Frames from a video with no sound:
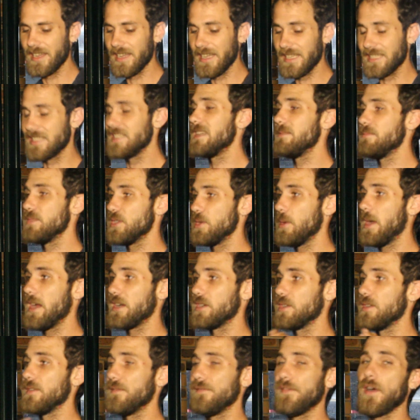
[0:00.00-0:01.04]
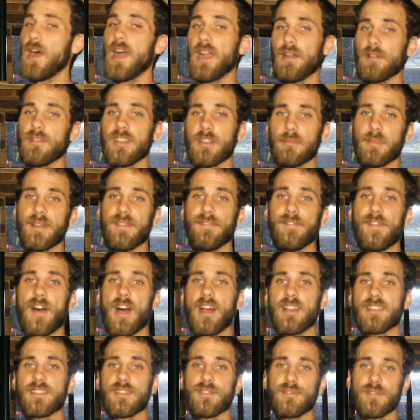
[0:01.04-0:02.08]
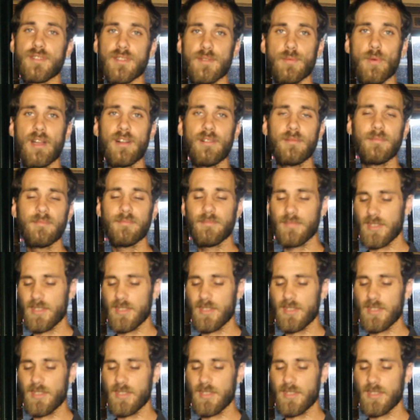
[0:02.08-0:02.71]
It seems to actually fire a little bit faster as well,